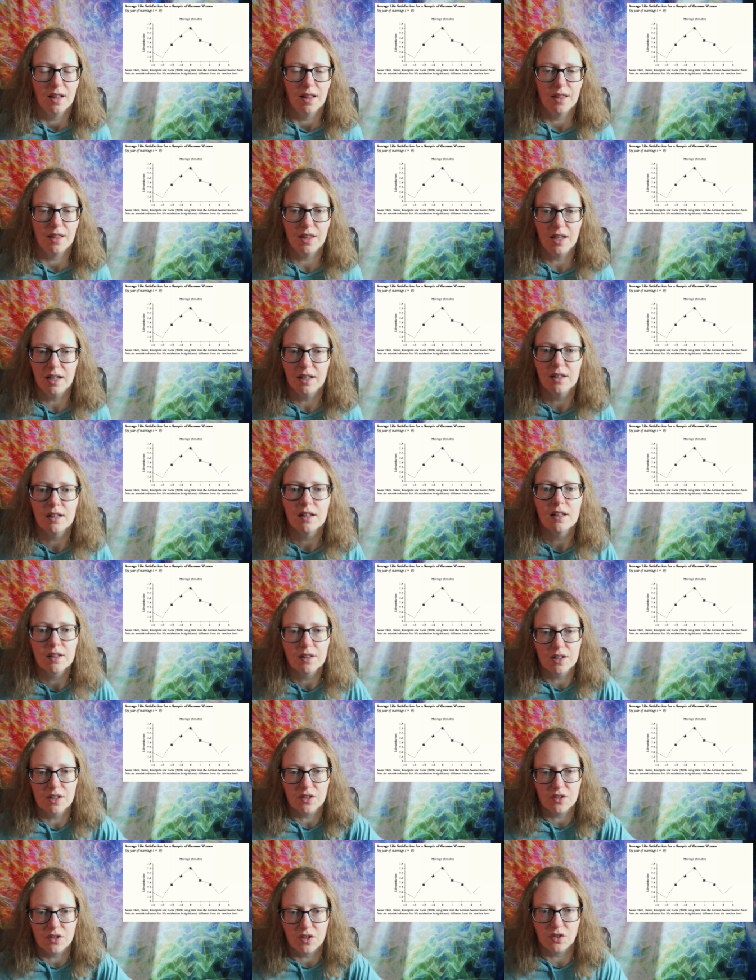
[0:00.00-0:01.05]
then
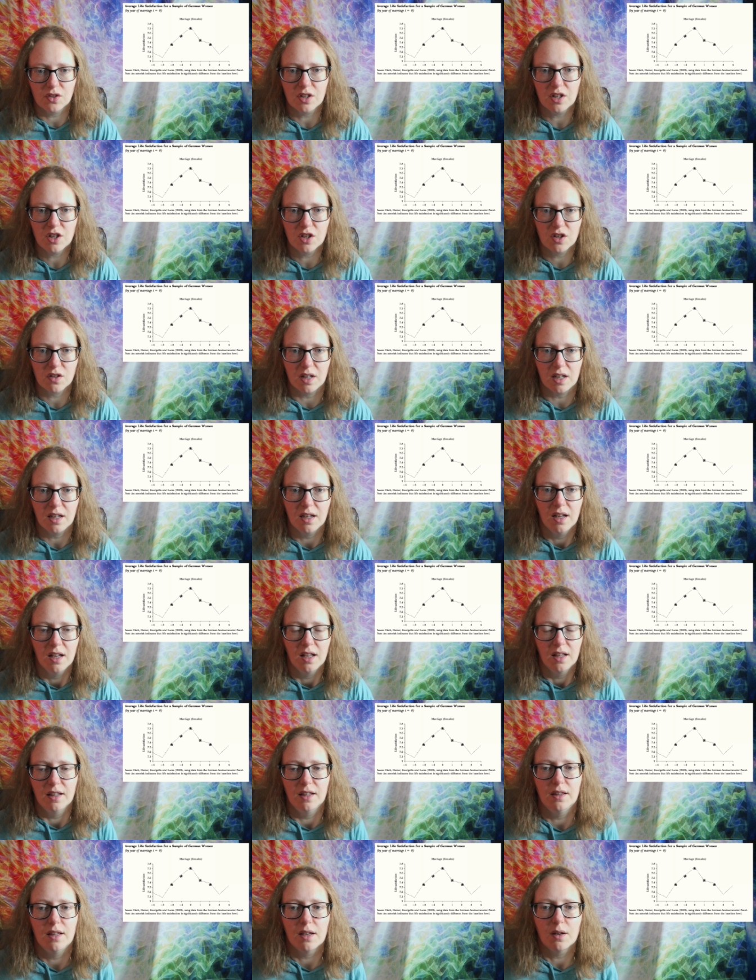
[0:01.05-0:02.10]
there's the surgery,
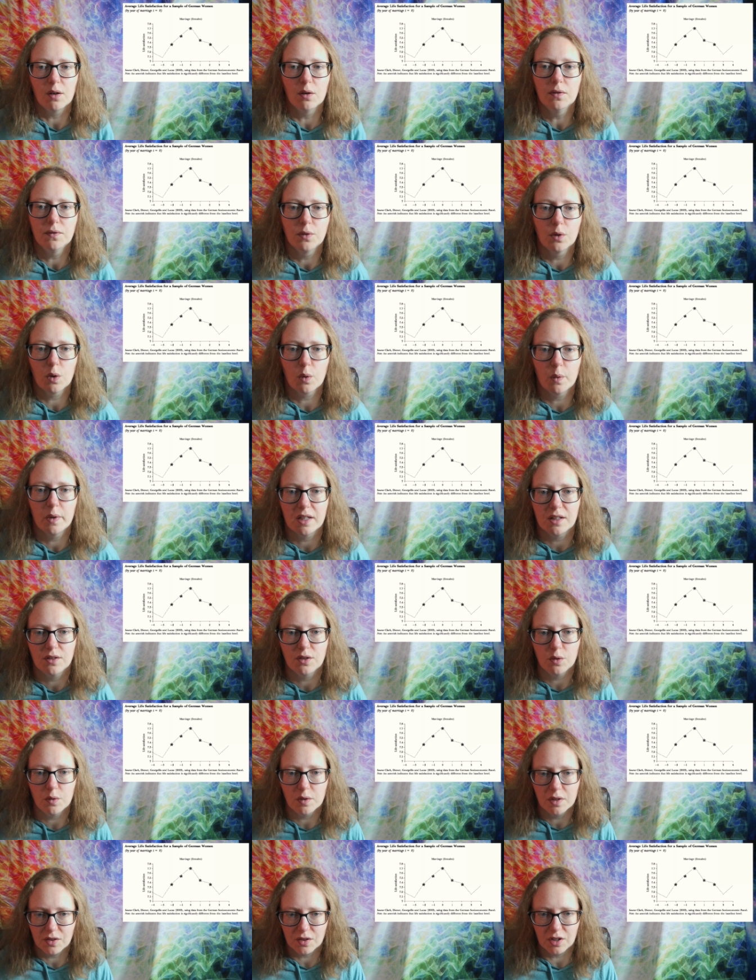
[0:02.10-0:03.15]
and they go forward and
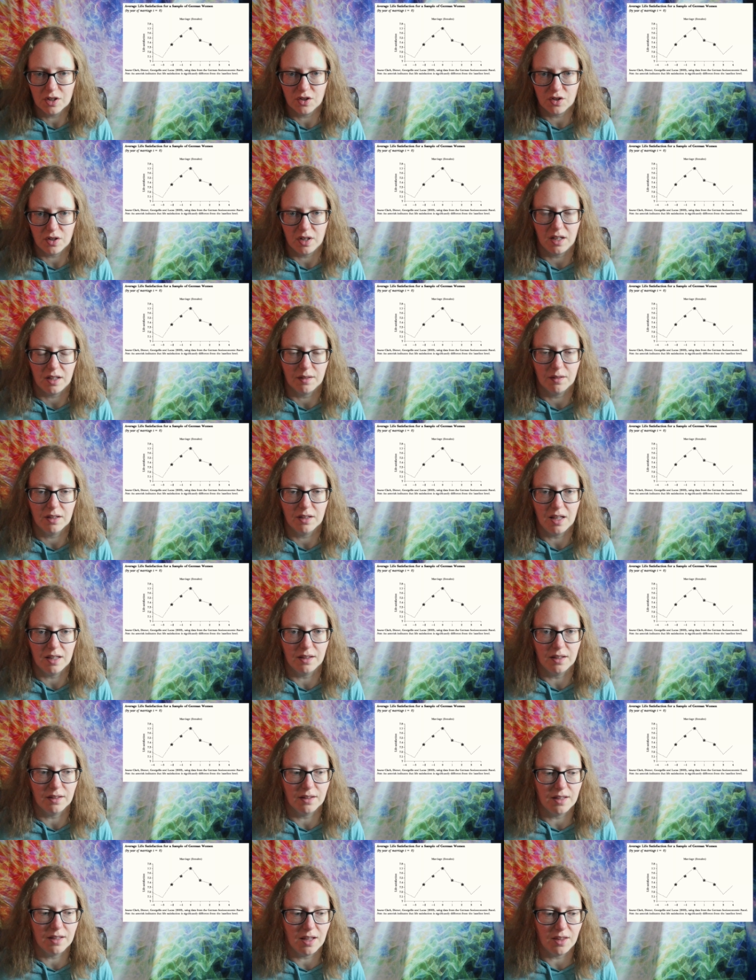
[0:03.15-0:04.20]
do the surgery, and
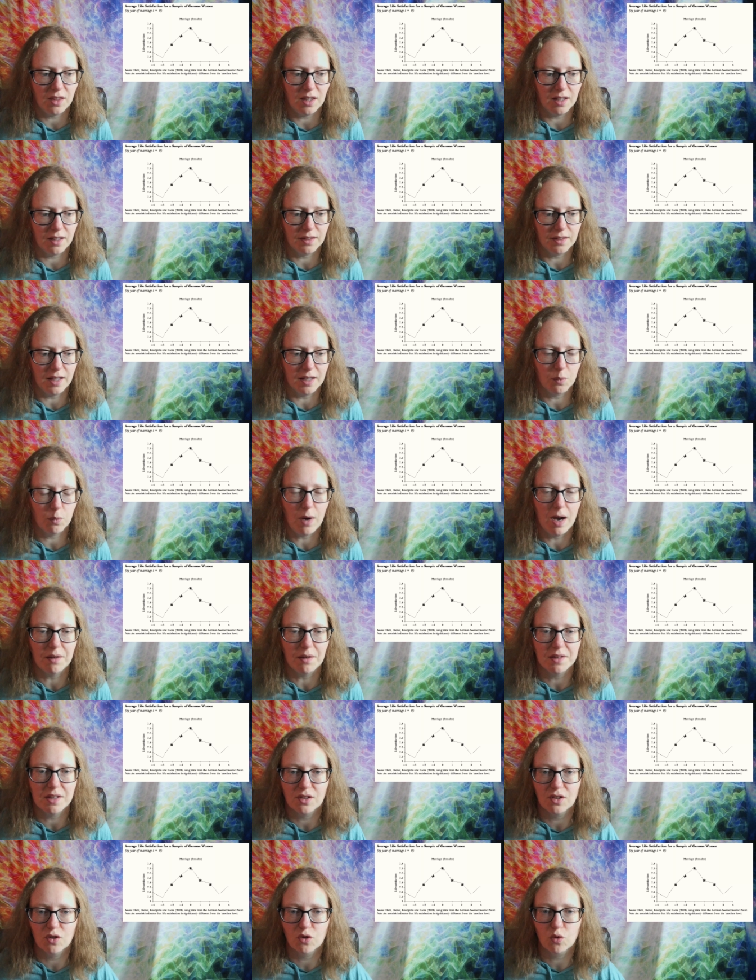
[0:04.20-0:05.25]
then they think like, wow,
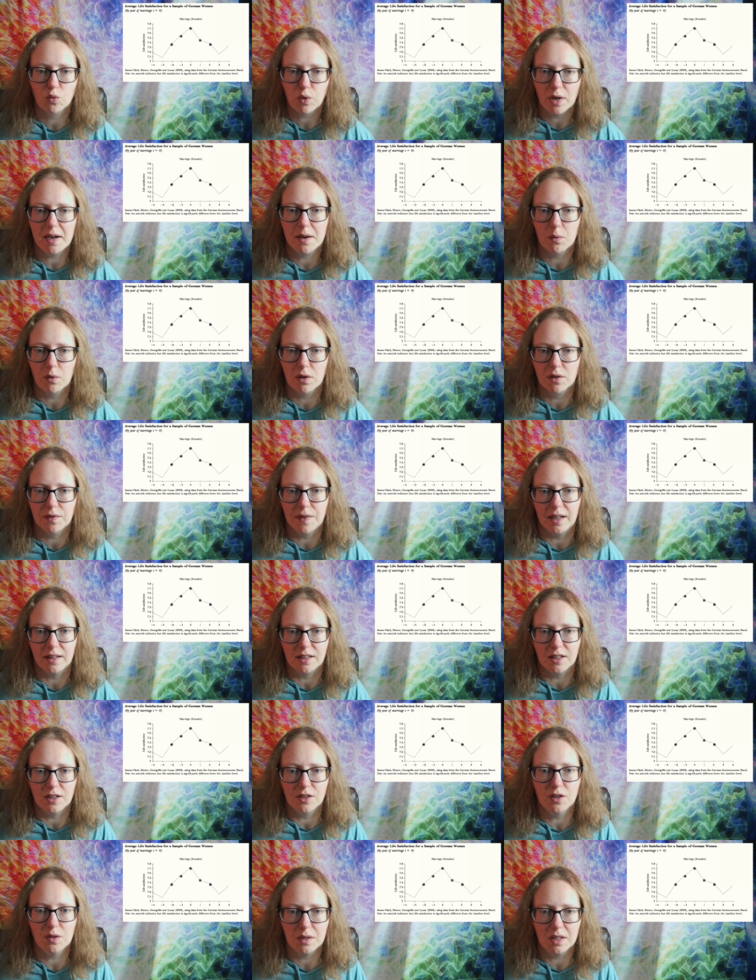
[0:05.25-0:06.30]
this is great, we're
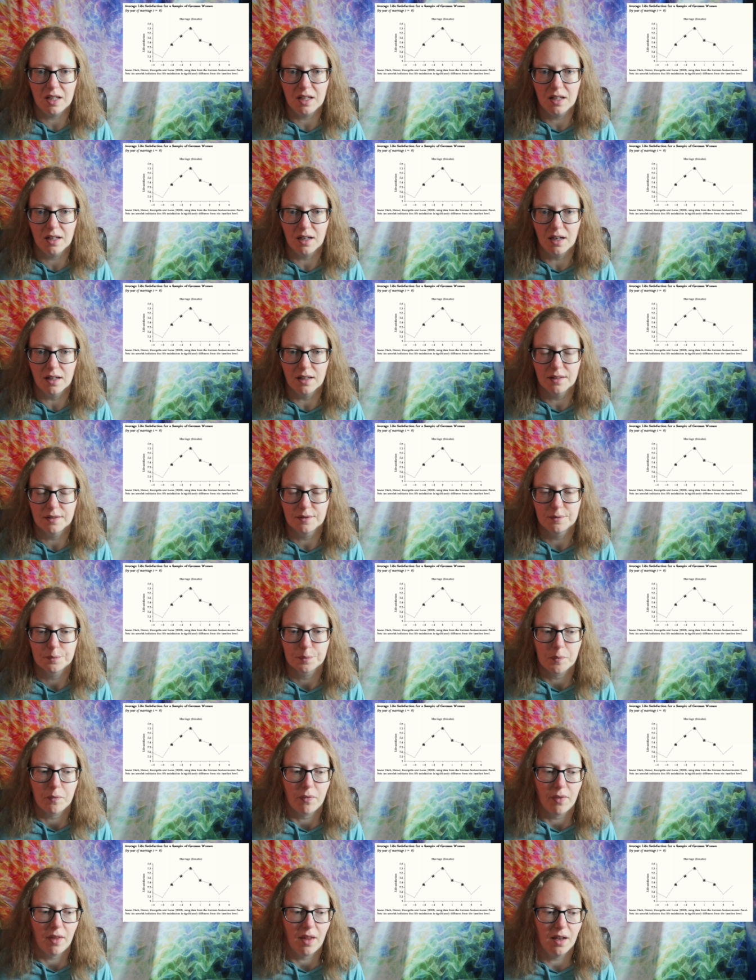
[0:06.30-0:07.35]
finally doing it.
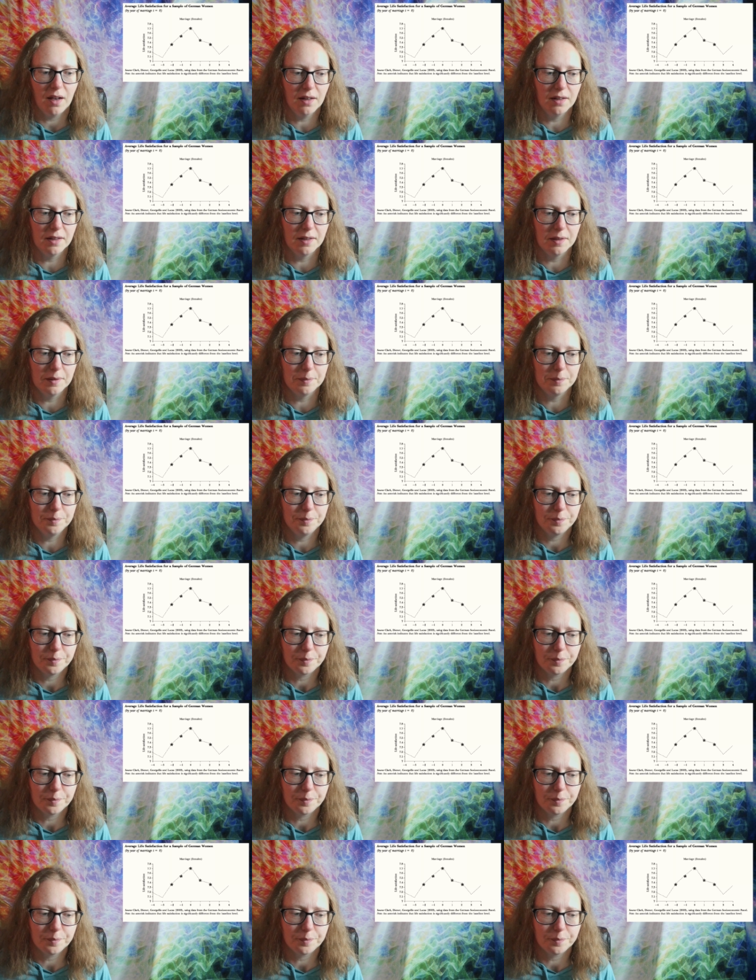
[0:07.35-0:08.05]
And